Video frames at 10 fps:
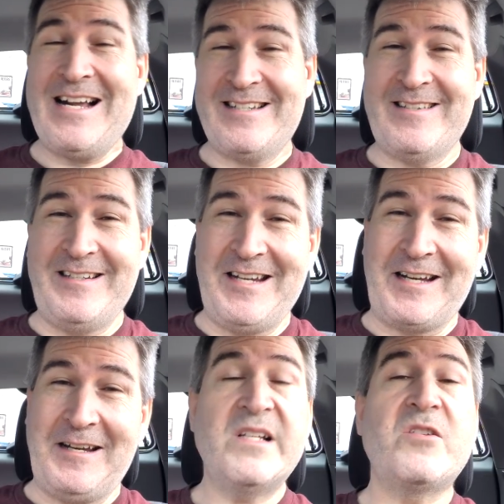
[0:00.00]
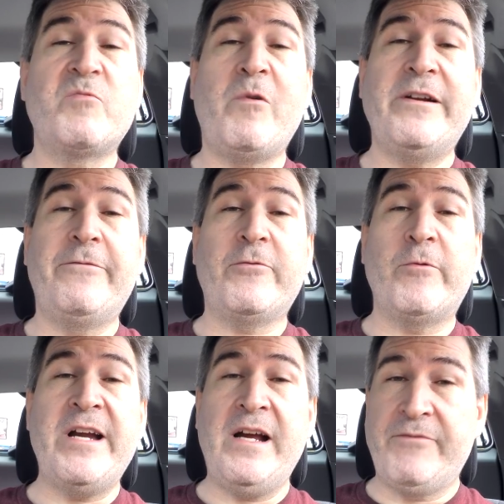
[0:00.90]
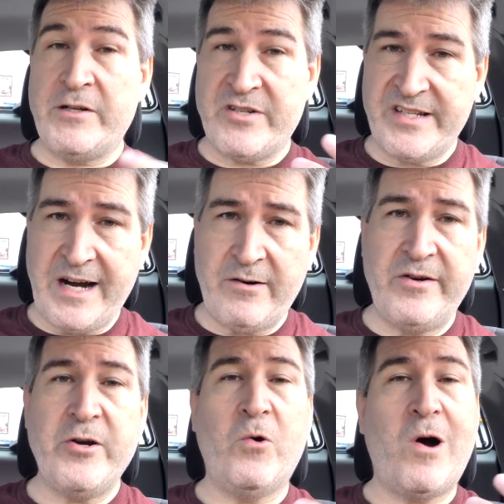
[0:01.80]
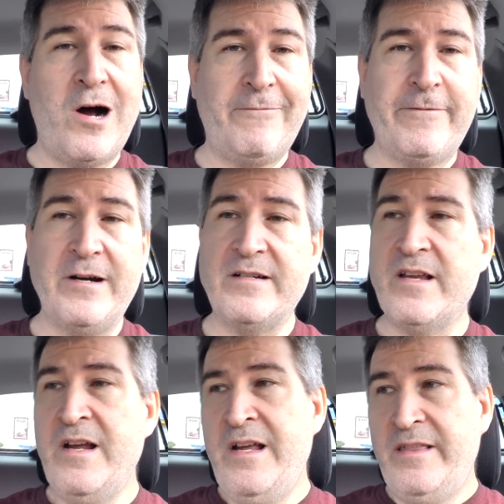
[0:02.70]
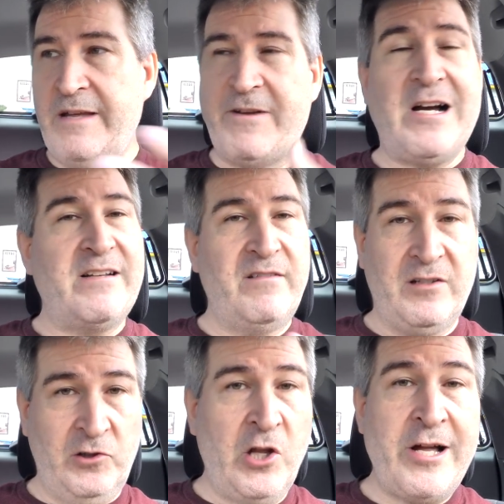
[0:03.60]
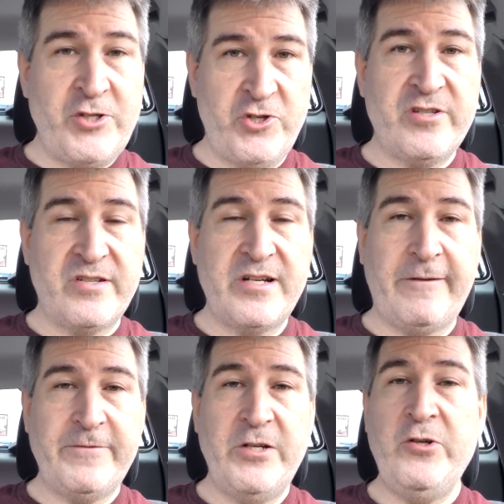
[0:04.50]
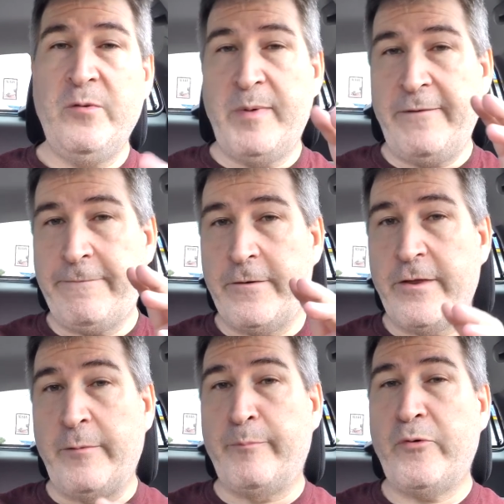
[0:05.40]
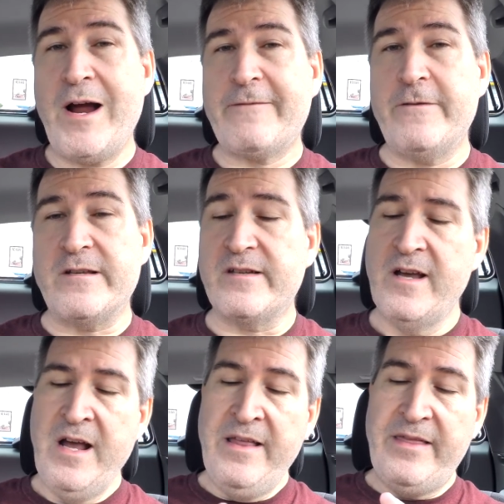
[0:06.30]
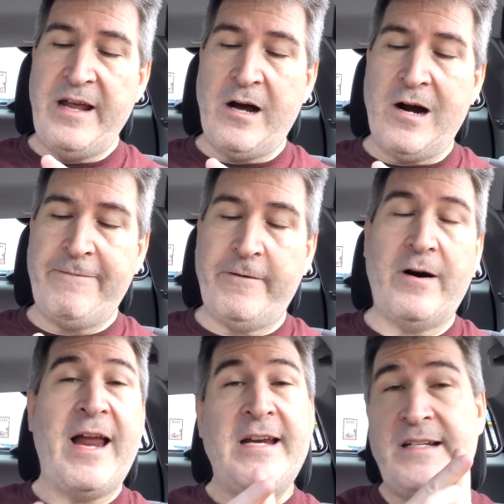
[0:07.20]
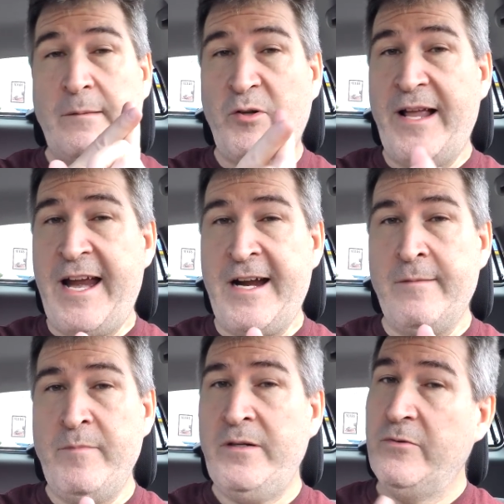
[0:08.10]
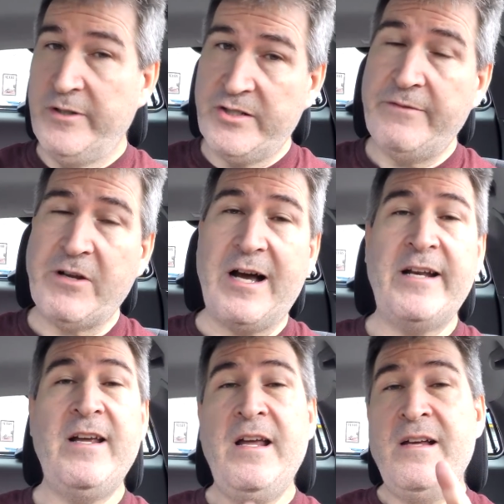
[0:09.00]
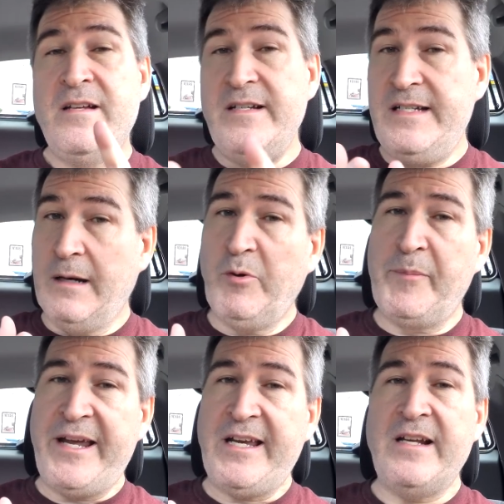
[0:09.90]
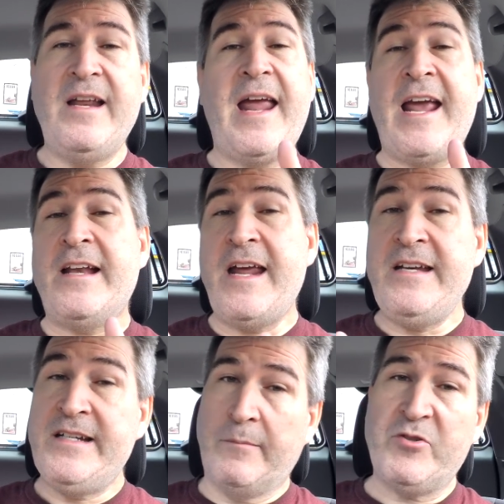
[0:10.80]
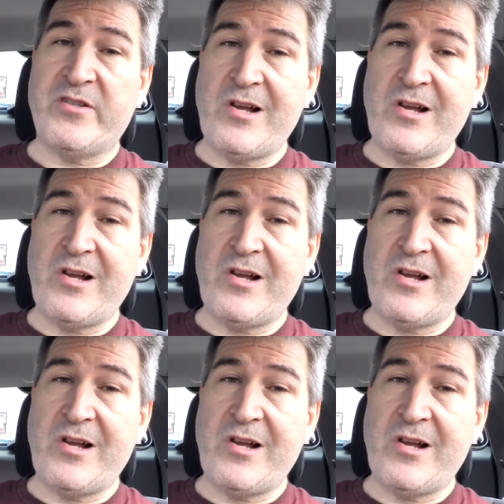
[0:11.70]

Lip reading: That's the ticket. This is one of three of their sourdough offerings. They've got lunch stuff too, but for their breakfast, they offer a double ham, which I've got, double bacon, and a double